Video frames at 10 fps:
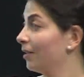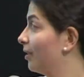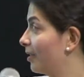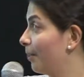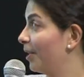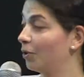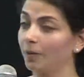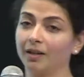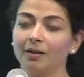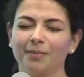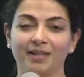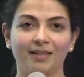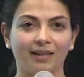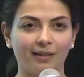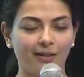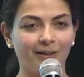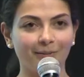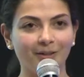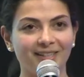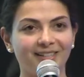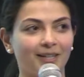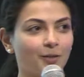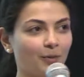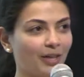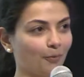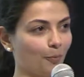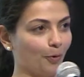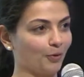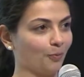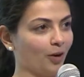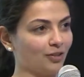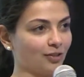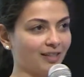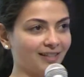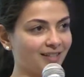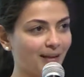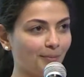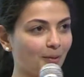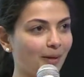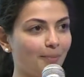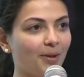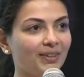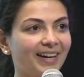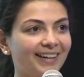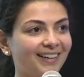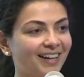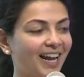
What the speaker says: somebody tweeted at me saying like, oh, it really sucks when you get reports from Crashlytics. I'm gonna be up all night.